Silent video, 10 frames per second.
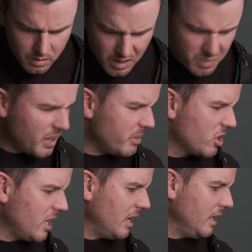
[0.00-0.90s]
That's pretty
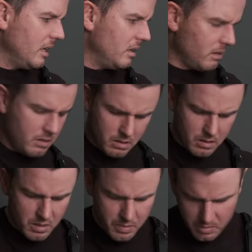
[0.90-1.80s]
much it isn't it?
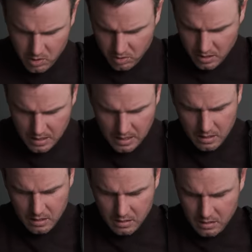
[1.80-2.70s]
That's pretty much all you
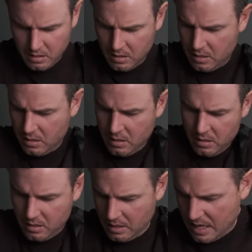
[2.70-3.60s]
need.
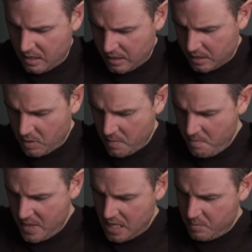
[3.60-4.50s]
So yeah, that's my
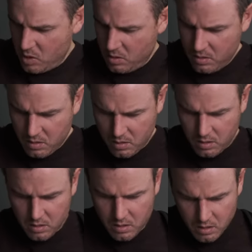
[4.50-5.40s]
minimal,
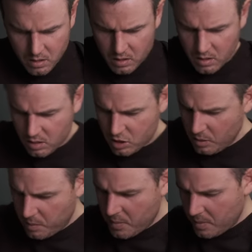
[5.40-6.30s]

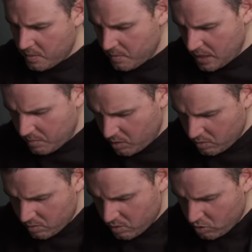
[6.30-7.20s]
super
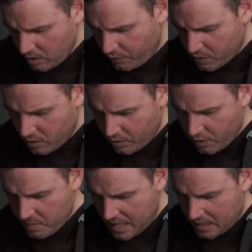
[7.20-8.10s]
minimal street
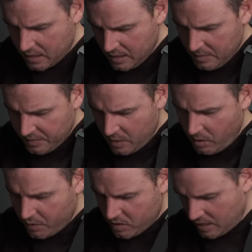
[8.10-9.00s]
photography bag. Now
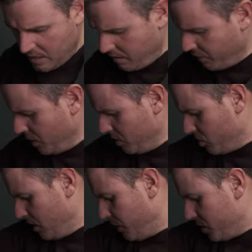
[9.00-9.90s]
obviously, if you're doing
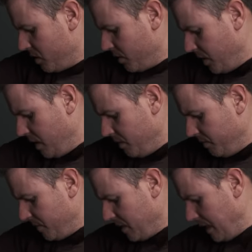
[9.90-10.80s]
street photography,
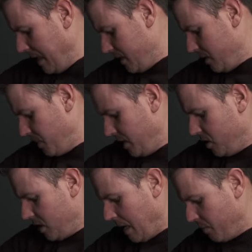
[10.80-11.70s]
the last
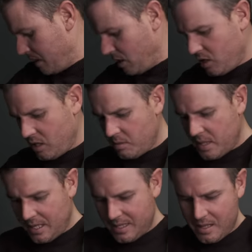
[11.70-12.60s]
place your camera's actually going to
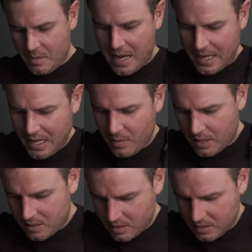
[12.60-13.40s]
be is in the bag anyway.